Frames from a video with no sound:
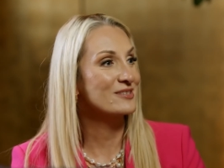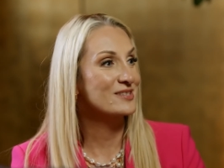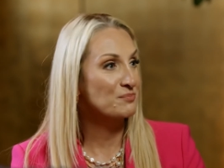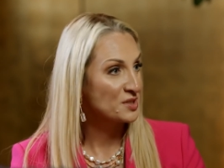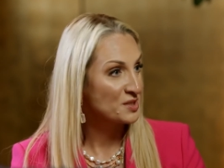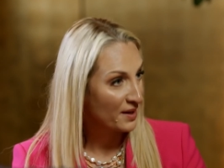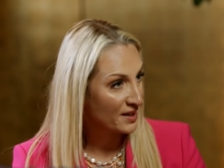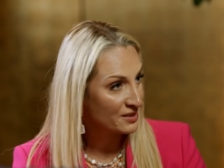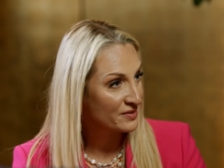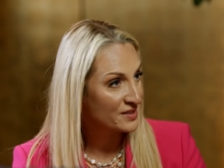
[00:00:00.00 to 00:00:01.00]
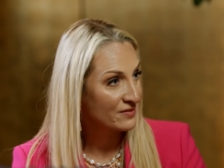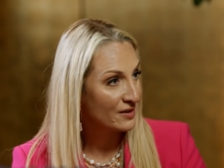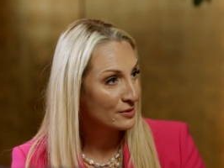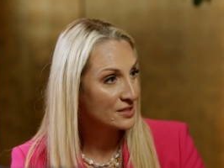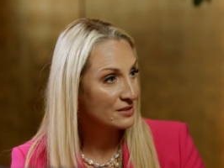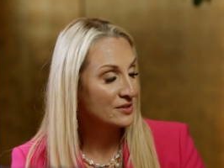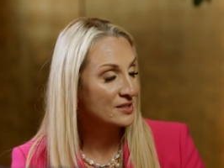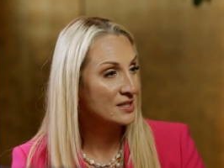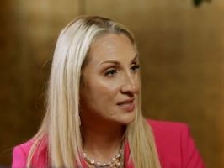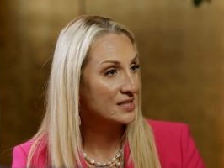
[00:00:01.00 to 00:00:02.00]
because the perspective is very
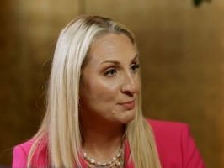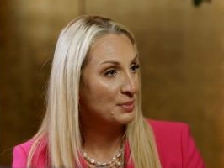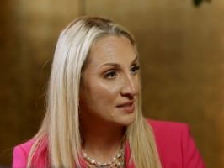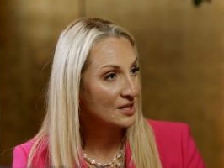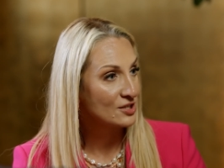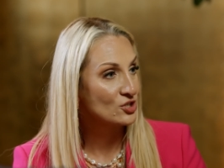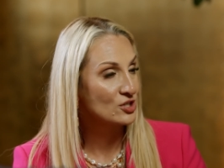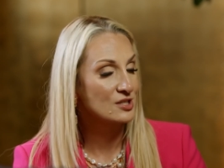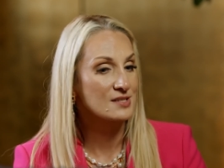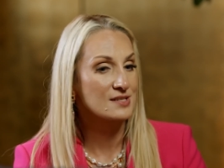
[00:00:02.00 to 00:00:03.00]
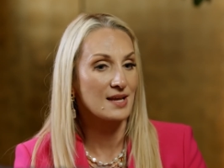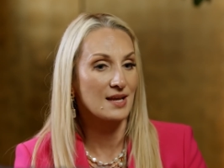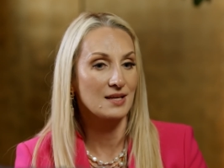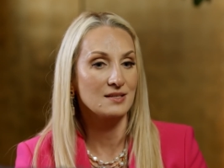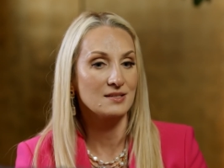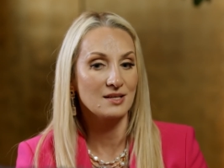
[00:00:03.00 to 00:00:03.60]
different, and expectations and